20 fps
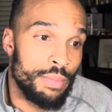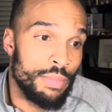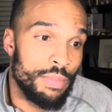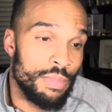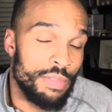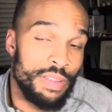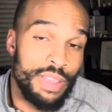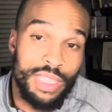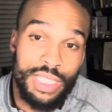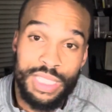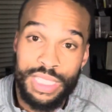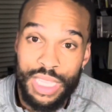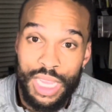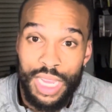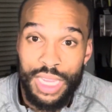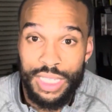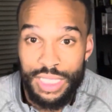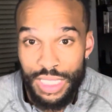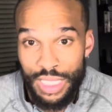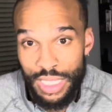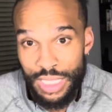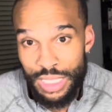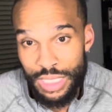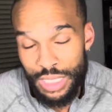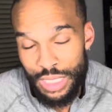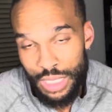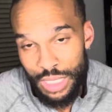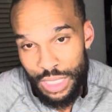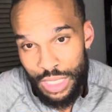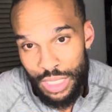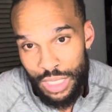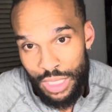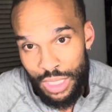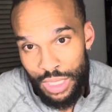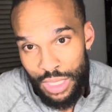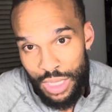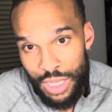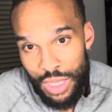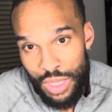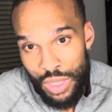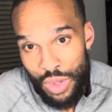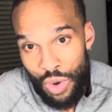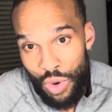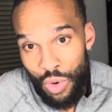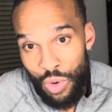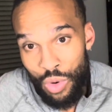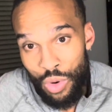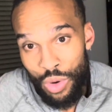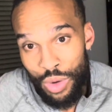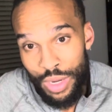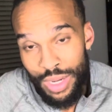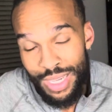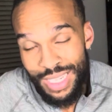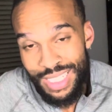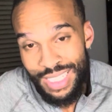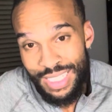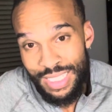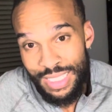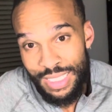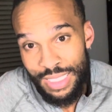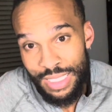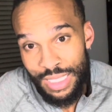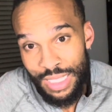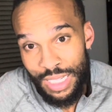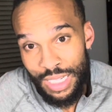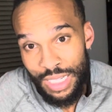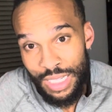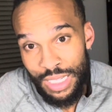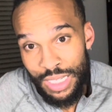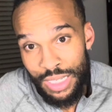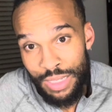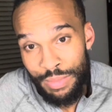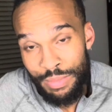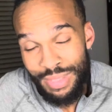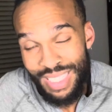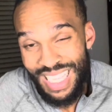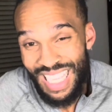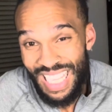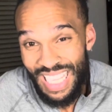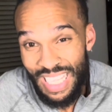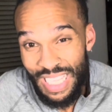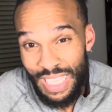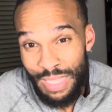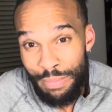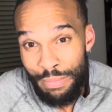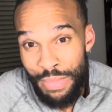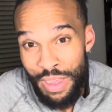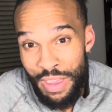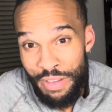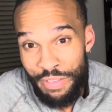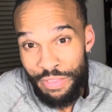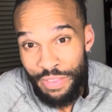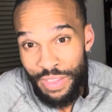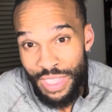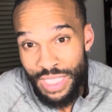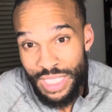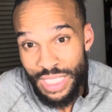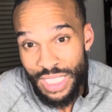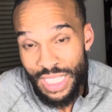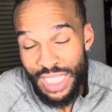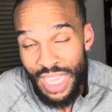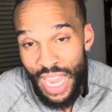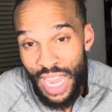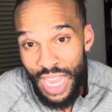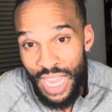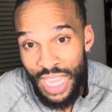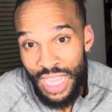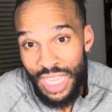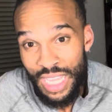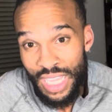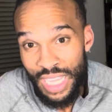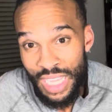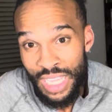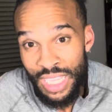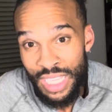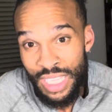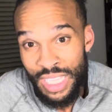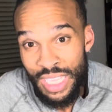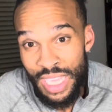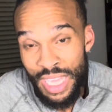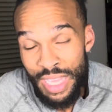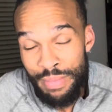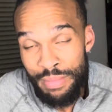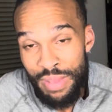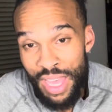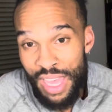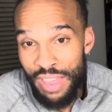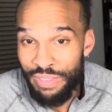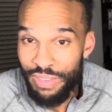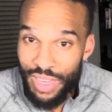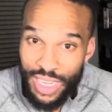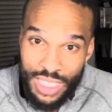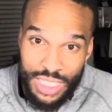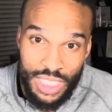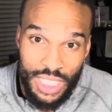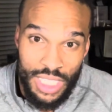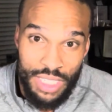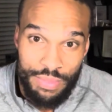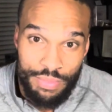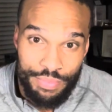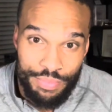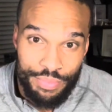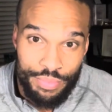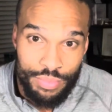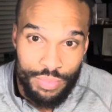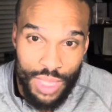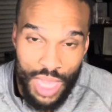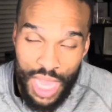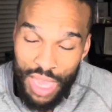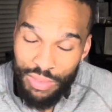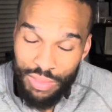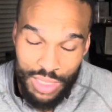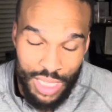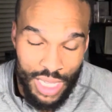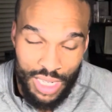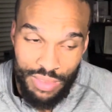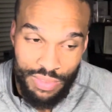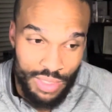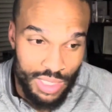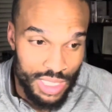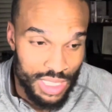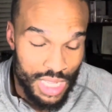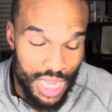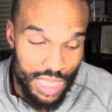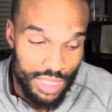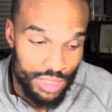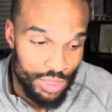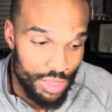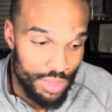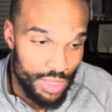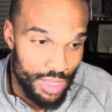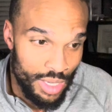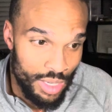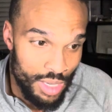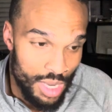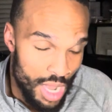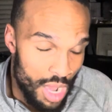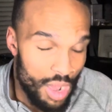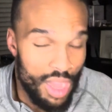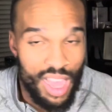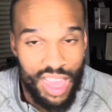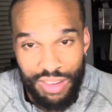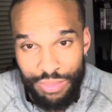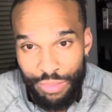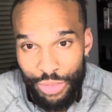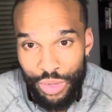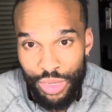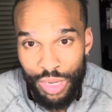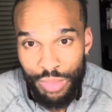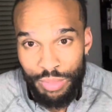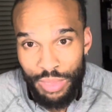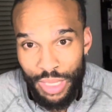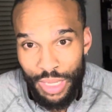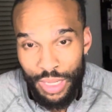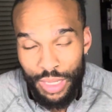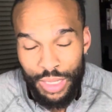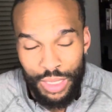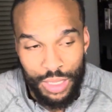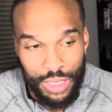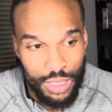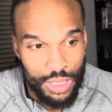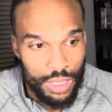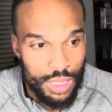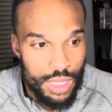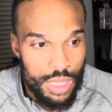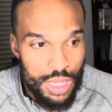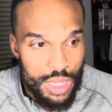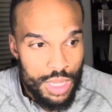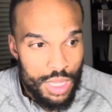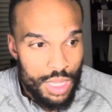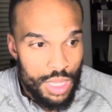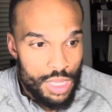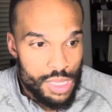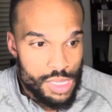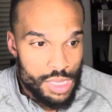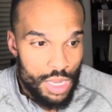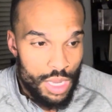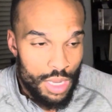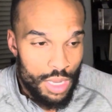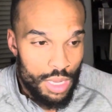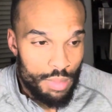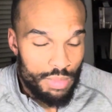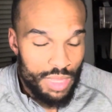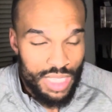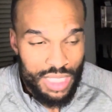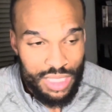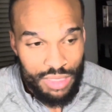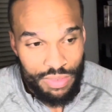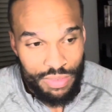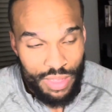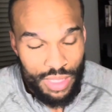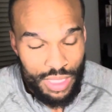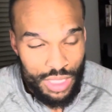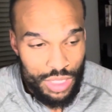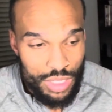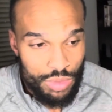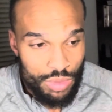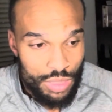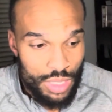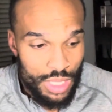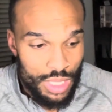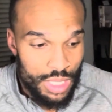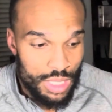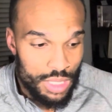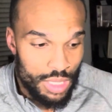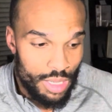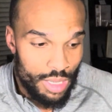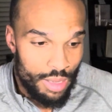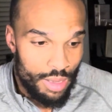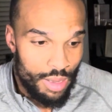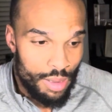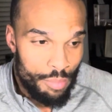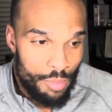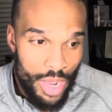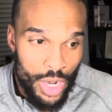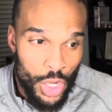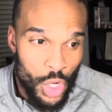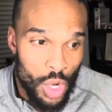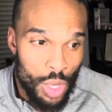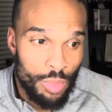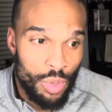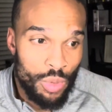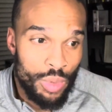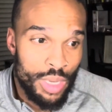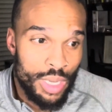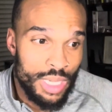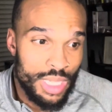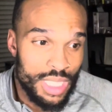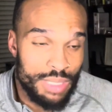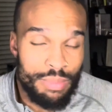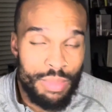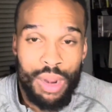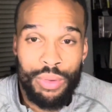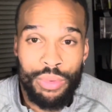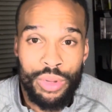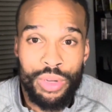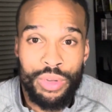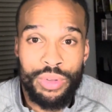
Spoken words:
fitness content on Keemfit, KEEMFIT. have a lot of fitness content on there. I'll have more up there. That's the fitness one. My normal one is my real